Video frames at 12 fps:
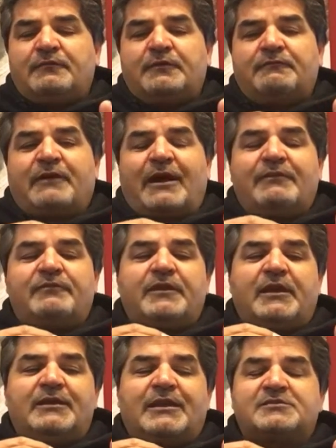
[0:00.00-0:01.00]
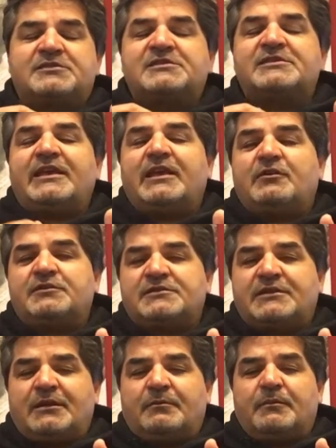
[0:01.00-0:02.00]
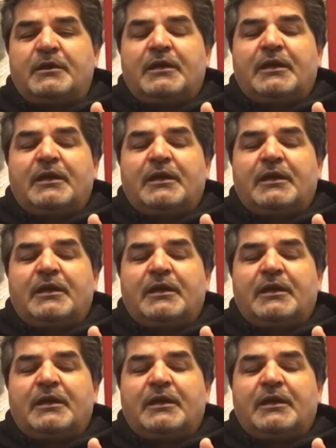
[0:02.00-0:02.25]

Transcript: 5 things that scares them.